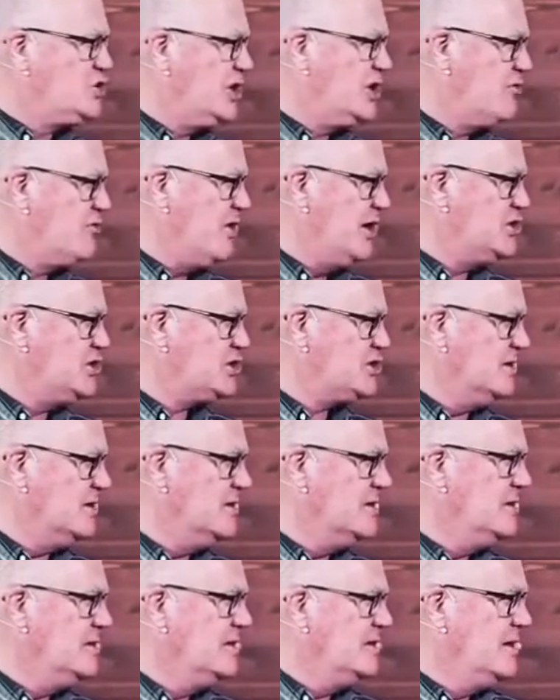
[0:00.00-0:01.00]
generation
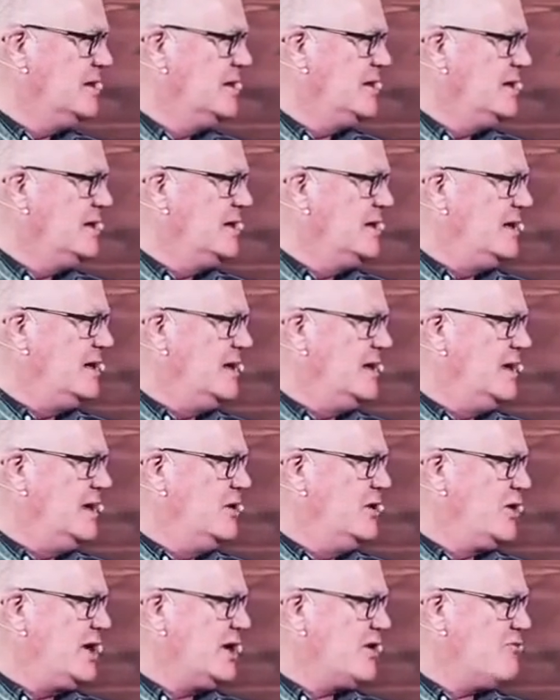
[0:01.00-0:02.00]
uh,
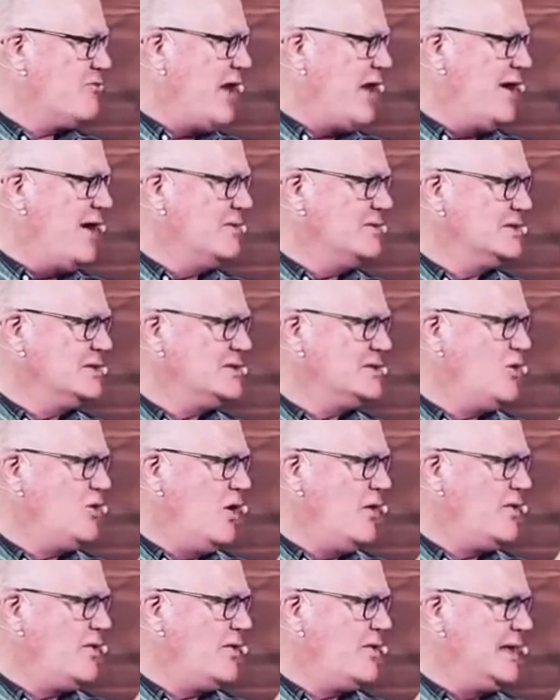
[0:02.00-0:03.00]
looking around, you've
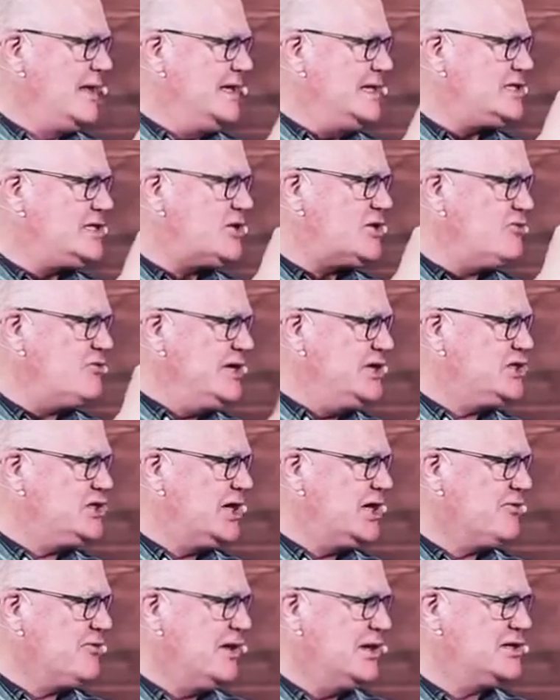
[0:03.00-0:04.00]
got at least three
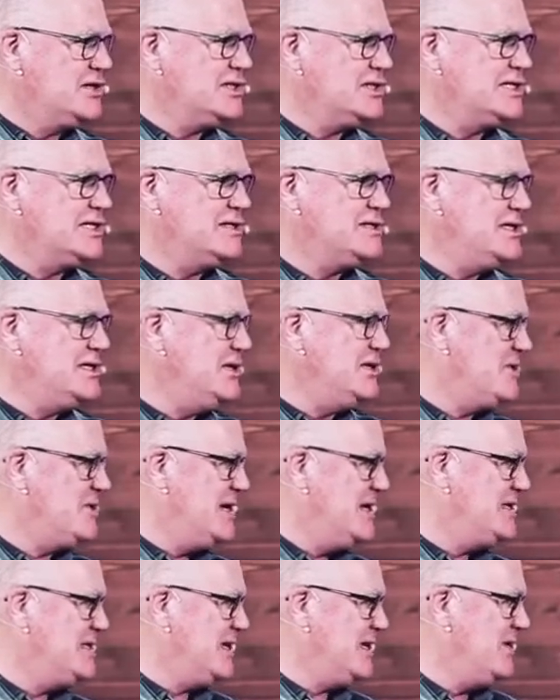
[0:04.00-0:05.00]
generations. There's a little
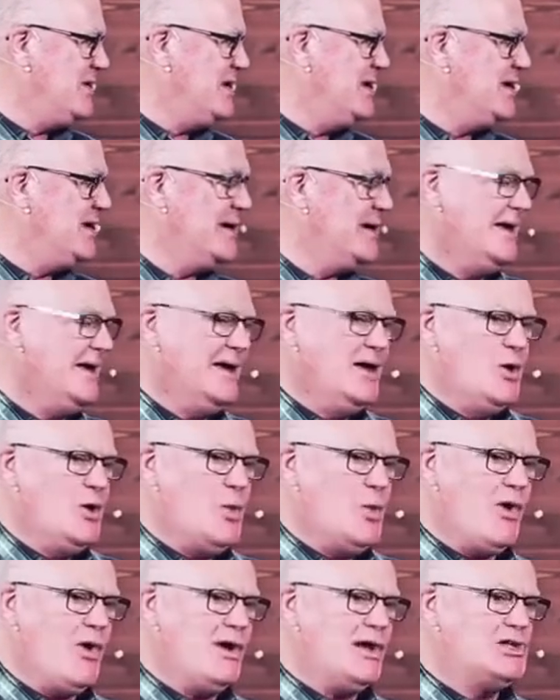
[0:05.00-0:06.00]
kid down here
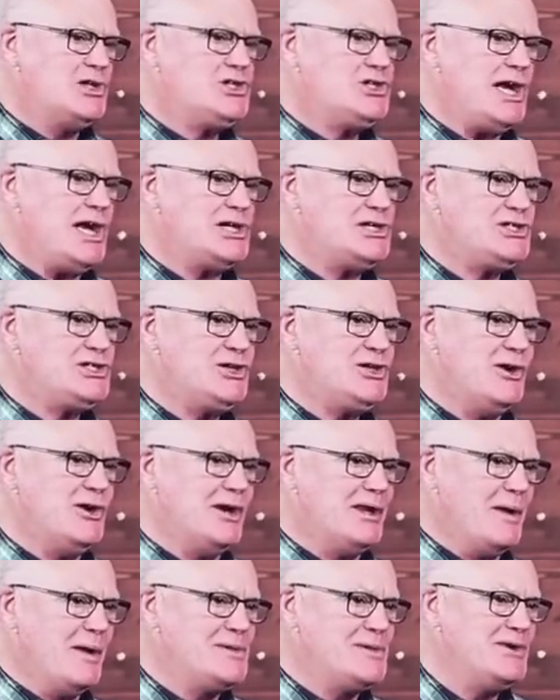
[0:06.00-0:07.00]
wearing a check shirt,
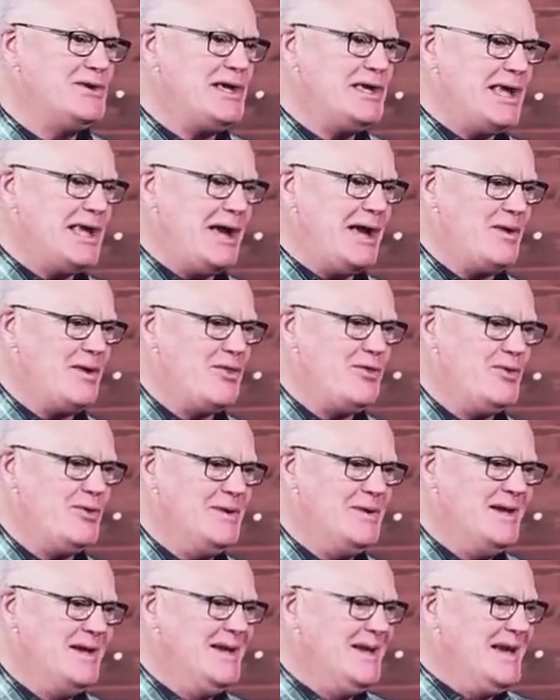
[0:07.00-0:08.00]
and I was looking at him and I
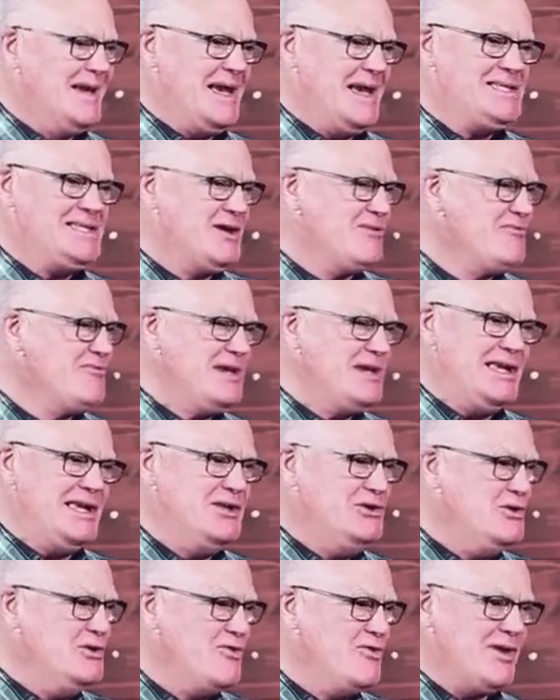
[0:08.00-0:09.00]
thought, he's a really
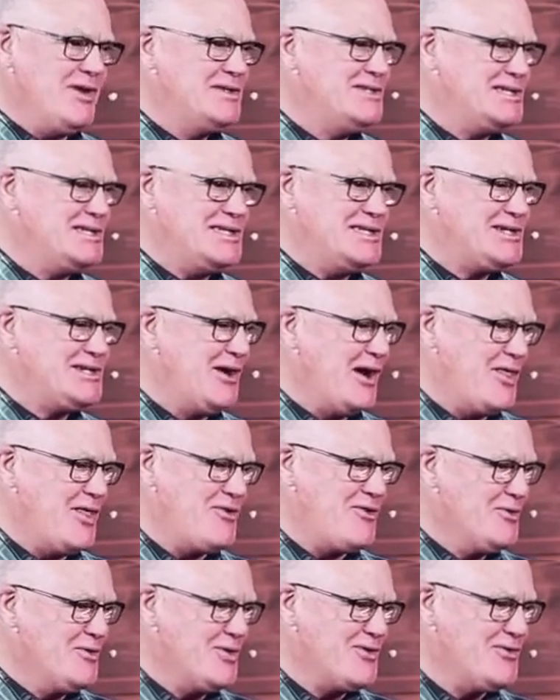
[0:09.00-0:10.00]
new frontiers guy
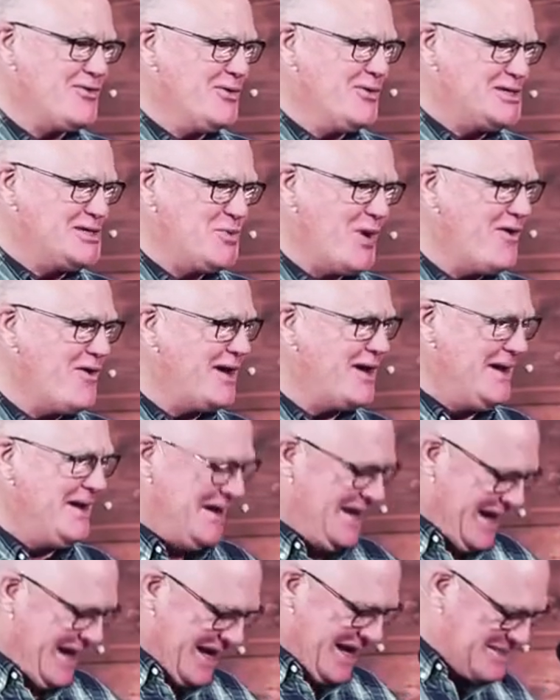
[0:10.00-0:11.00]
through and through. He's wearing,
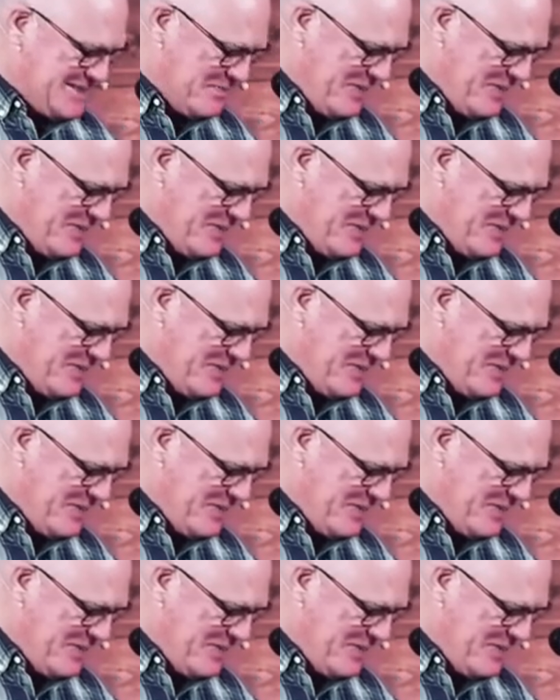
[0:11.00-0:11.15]
he's